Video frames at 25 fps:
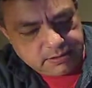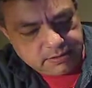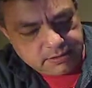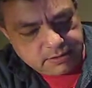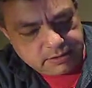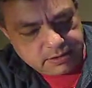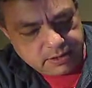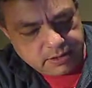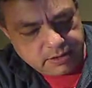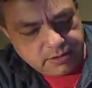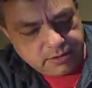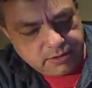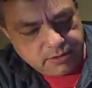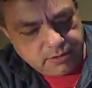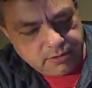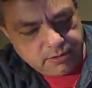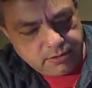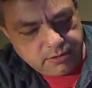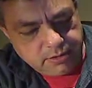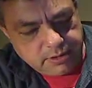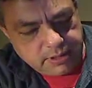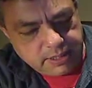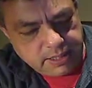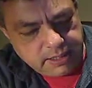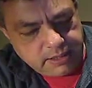So to
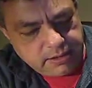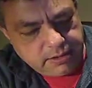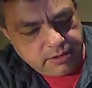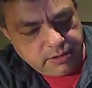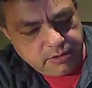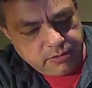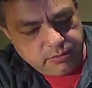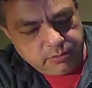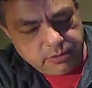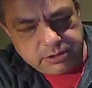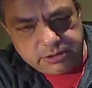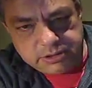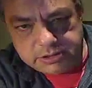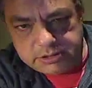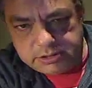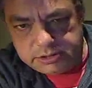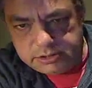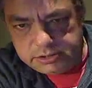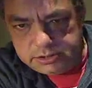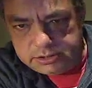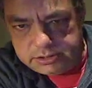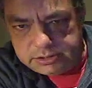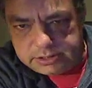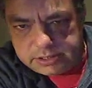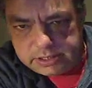do that, you would just
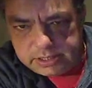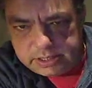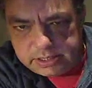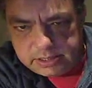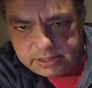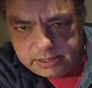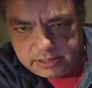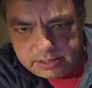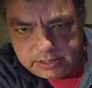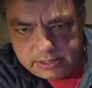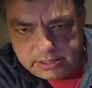use the